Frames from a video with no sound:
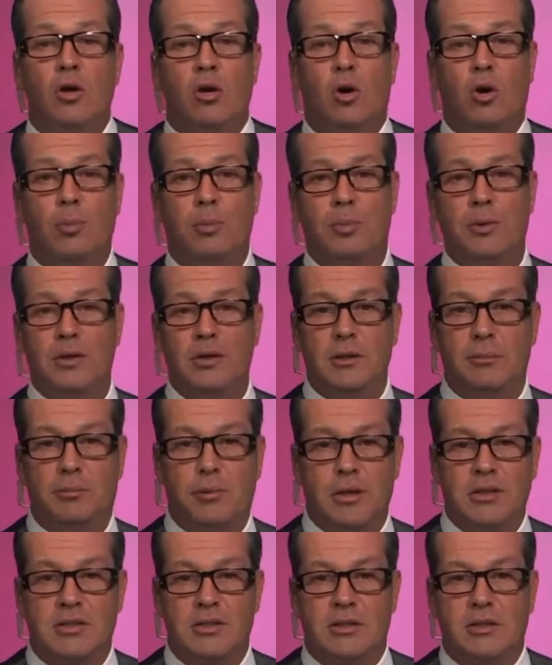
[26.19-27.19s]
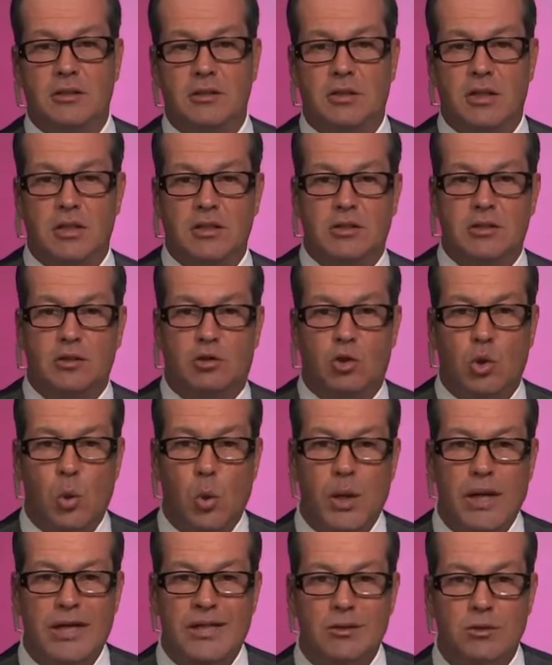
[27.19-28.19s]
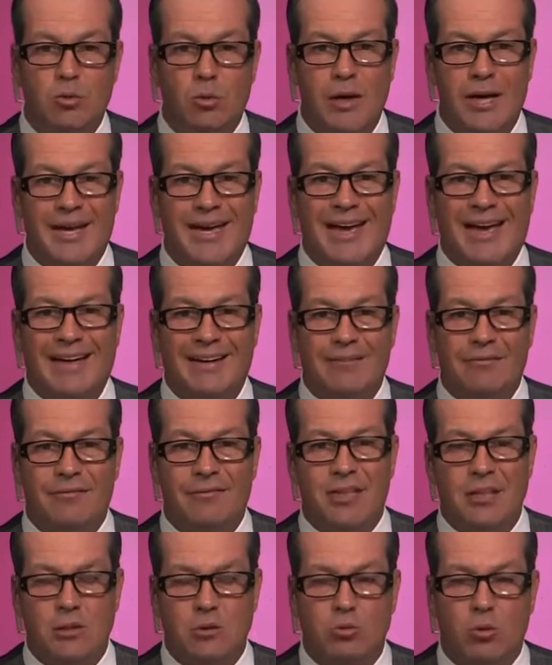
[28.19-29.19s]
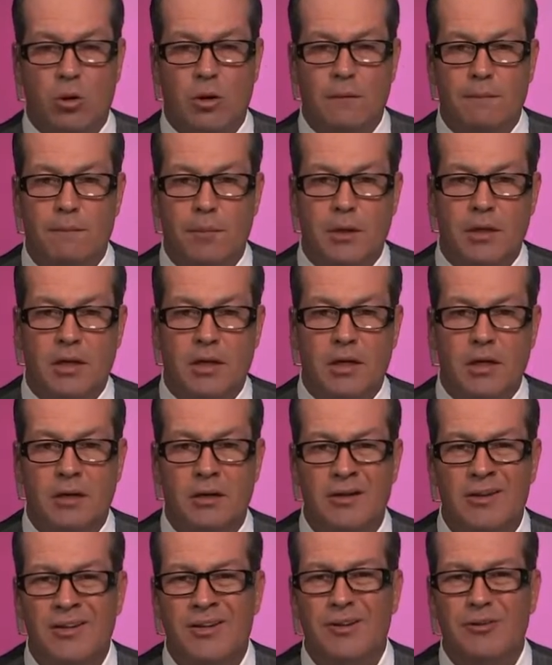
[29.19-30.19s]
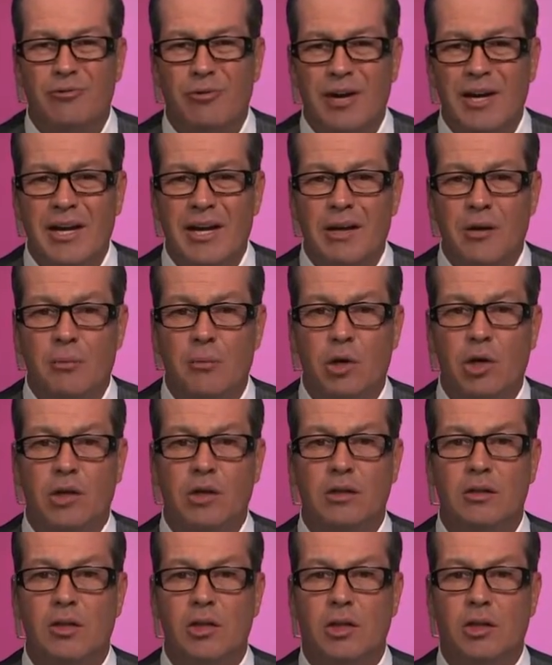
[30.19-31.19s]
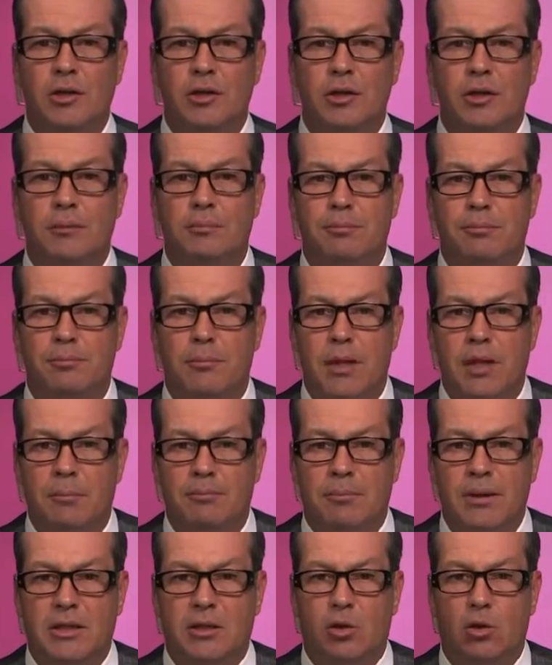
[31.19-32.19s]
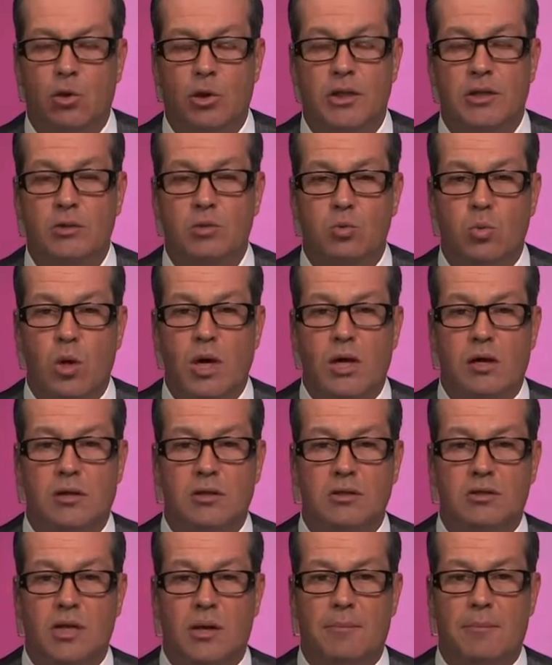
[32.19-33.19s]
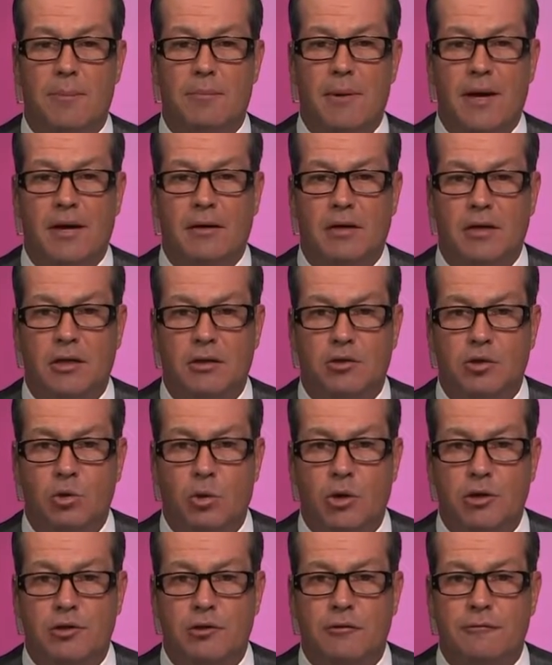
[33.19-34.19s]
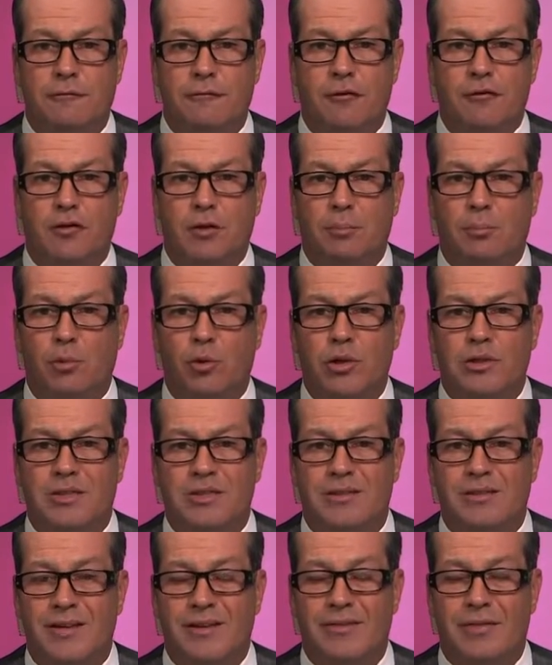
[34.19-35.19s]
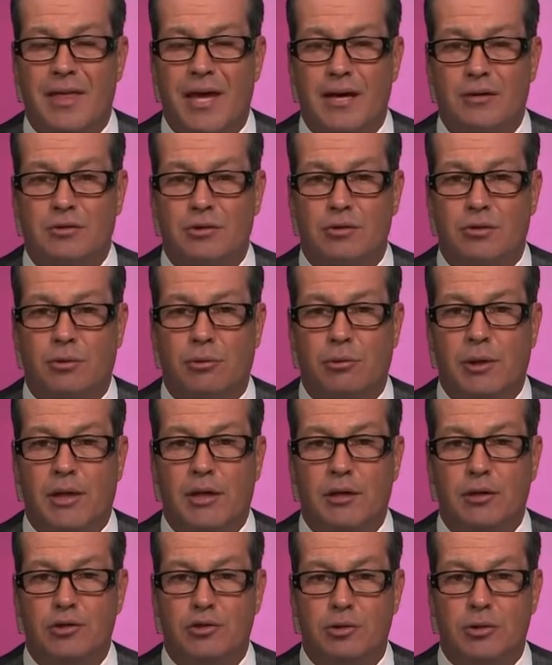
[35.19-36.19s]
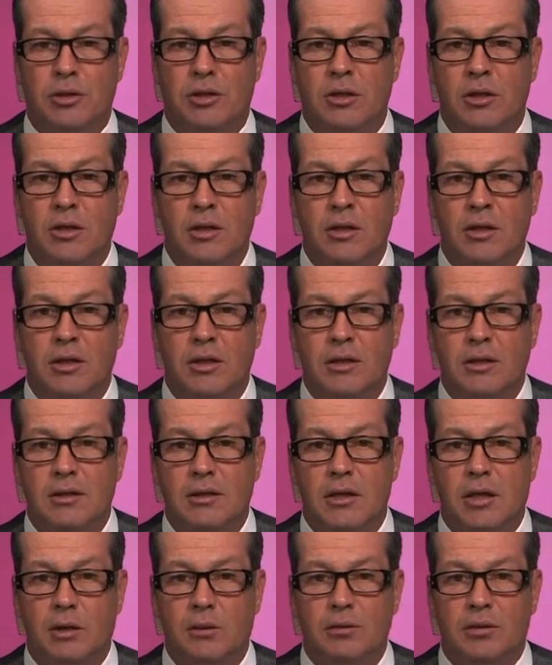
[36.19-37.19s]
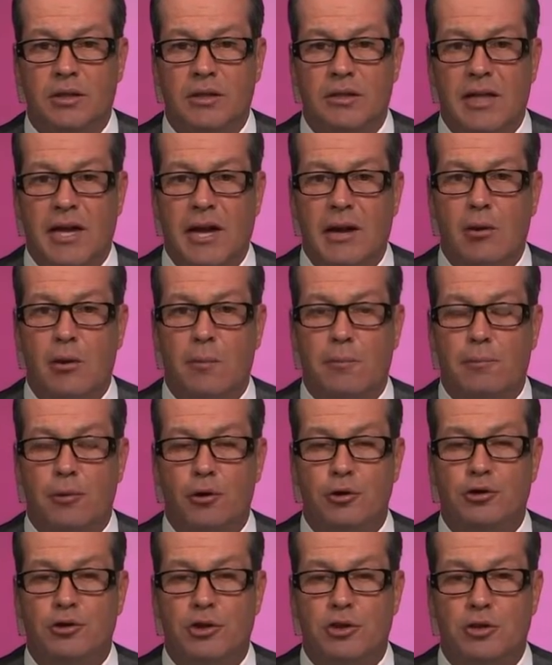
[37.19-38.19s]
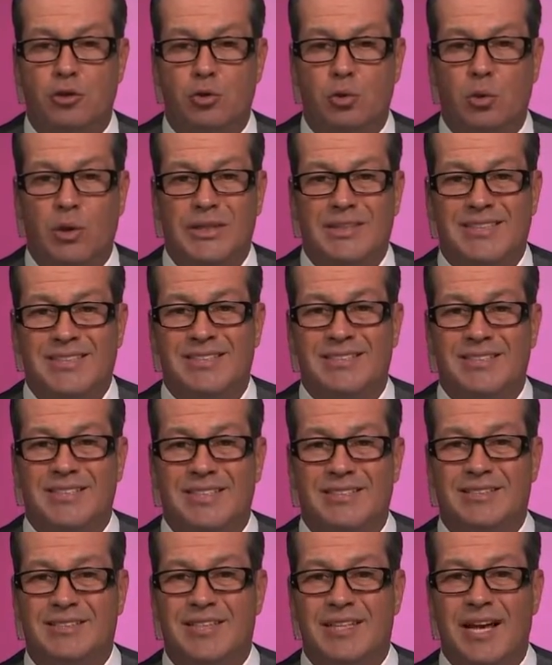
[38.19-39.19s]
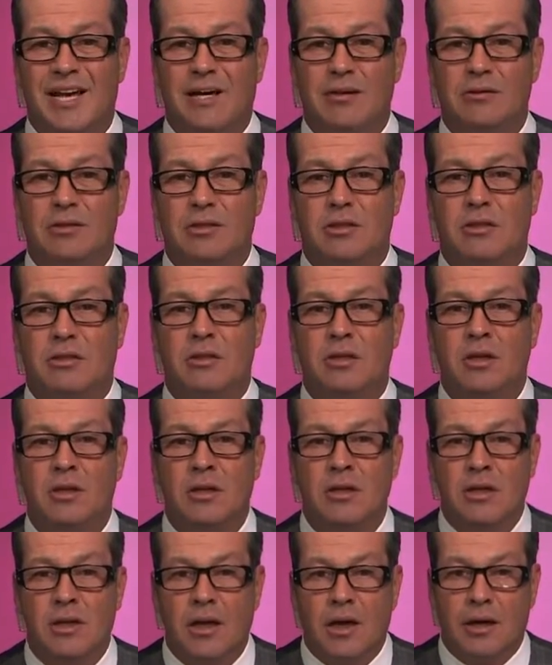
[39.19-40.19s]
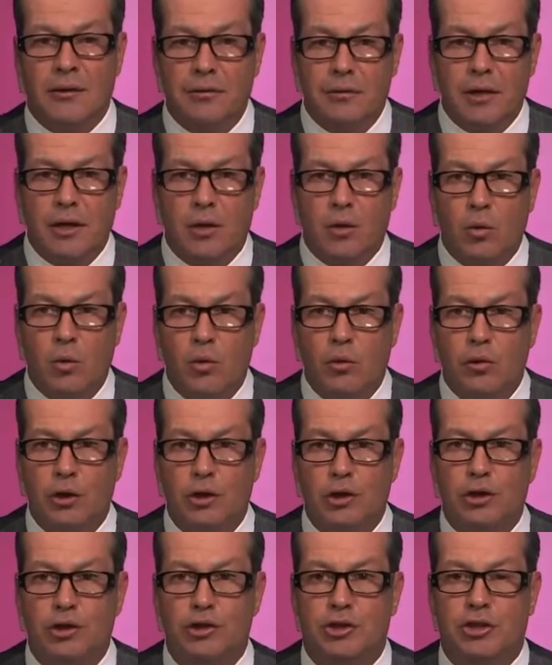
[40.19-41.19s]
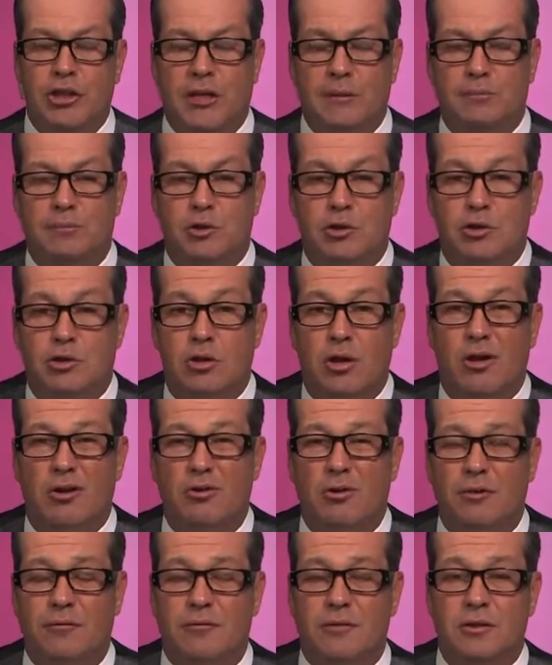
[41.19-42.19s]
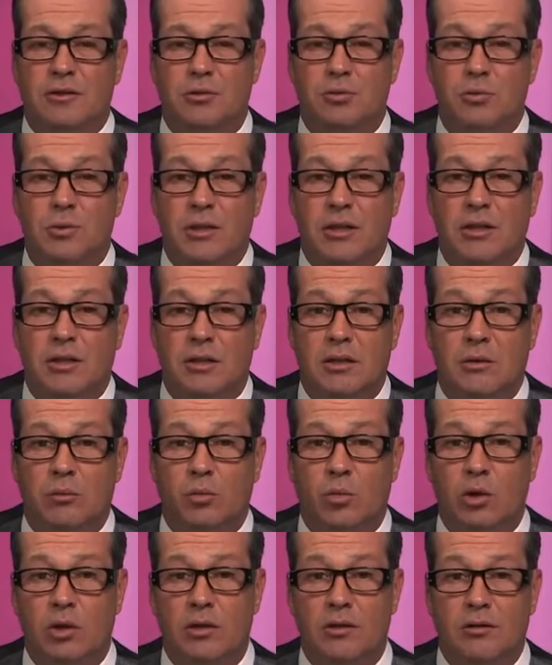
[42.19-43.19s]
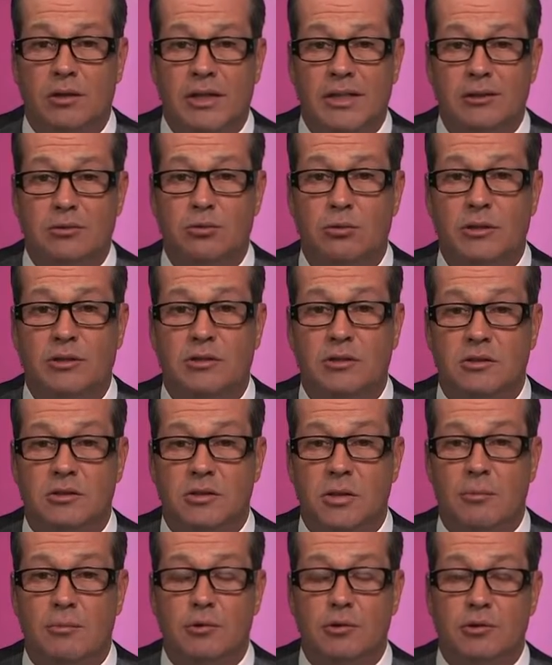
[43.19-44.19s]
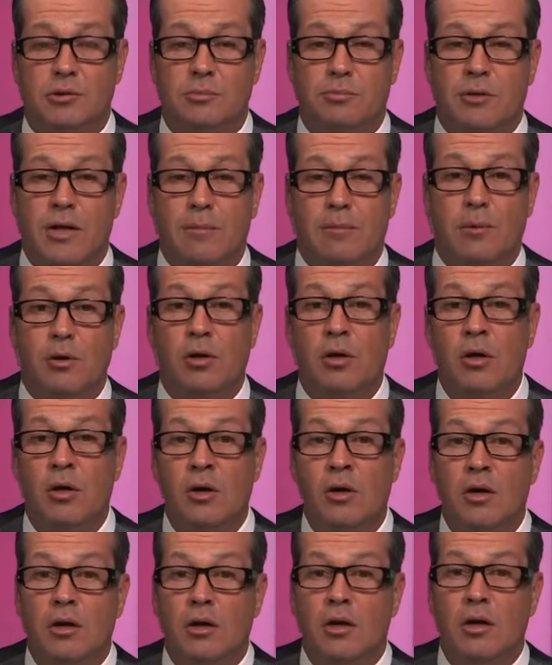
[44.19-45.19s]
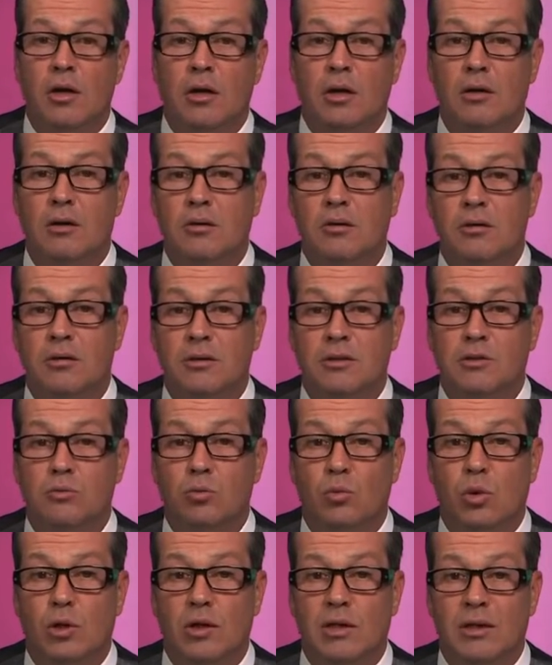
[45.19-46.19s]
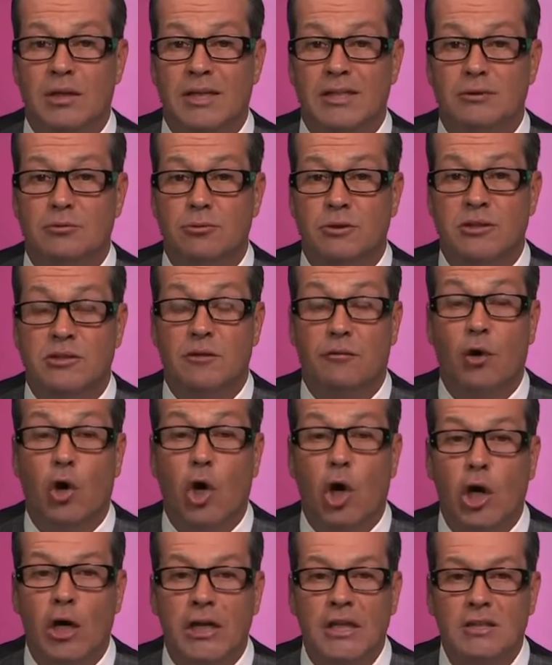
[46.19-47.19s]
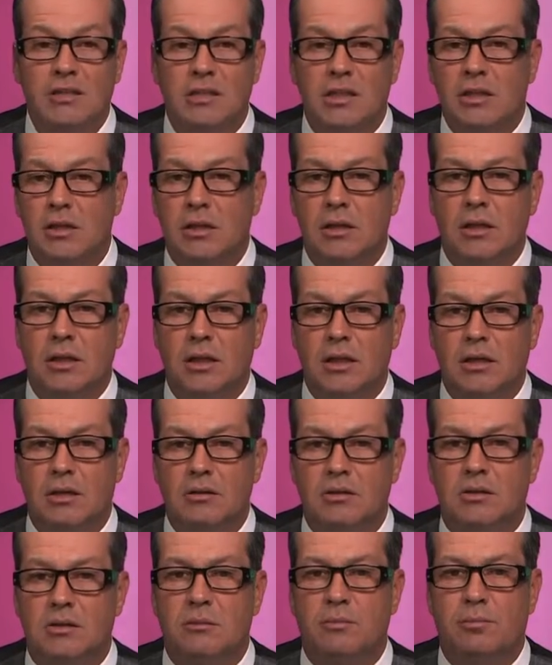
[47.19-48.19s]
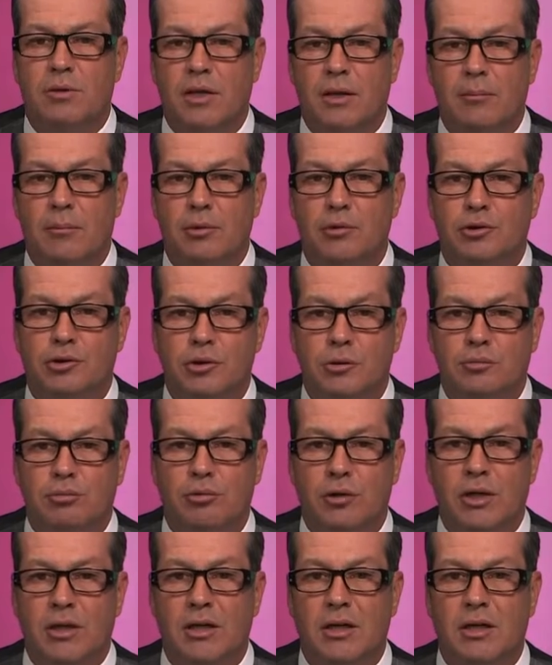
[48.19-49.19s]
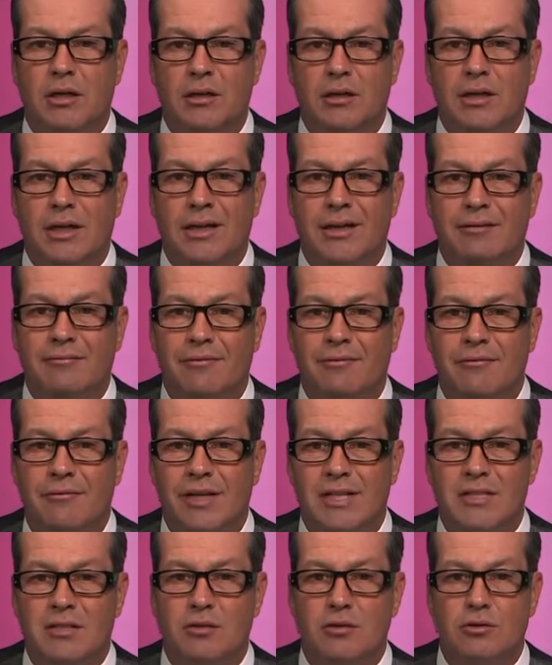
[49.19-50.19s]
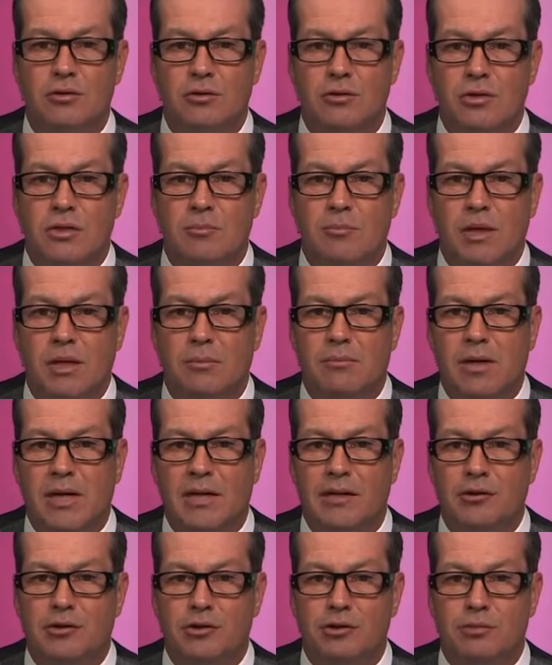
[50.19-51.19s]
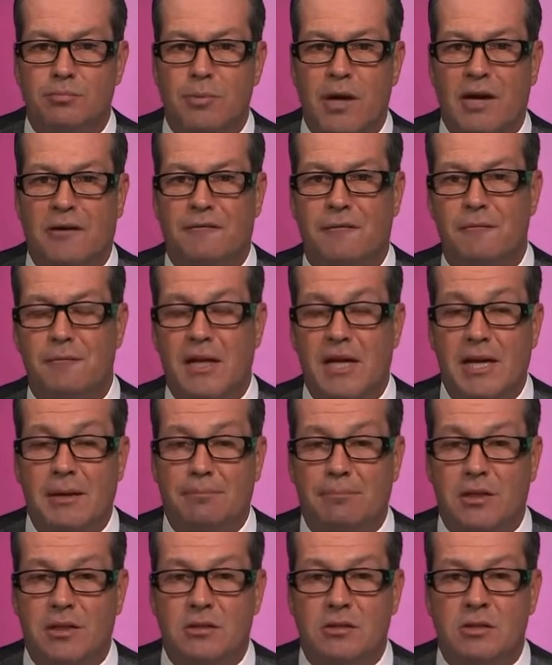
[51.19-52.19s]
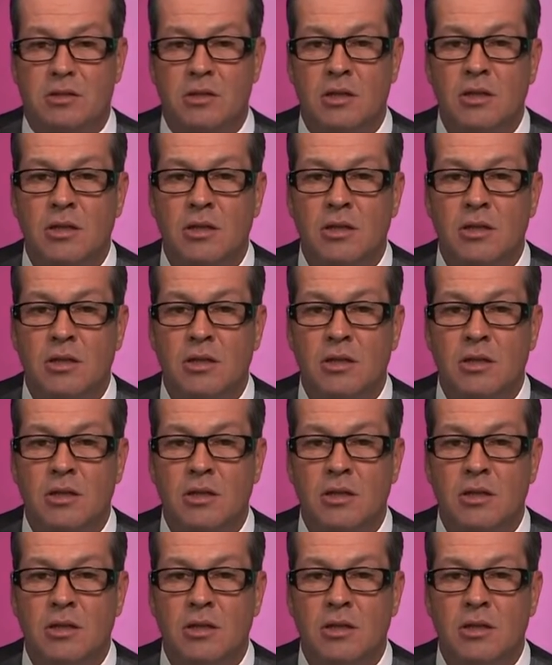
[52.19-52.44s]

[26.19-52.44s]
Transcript: Hoping the president doesn't tweet his way out of this one, but uh, right now the market looking good. Uh, Bitcoin as well is up about uh, two hundred fifty points at ten thousand three hundred, and uh, with the Dow approaching twenty-six thousand, I think we're in good shape to start off this week and one of the last weeks of summer in September, uh, at least one of the last weeks of August, and uh, September should bring a lot of investors and money managers back from the Hamptons.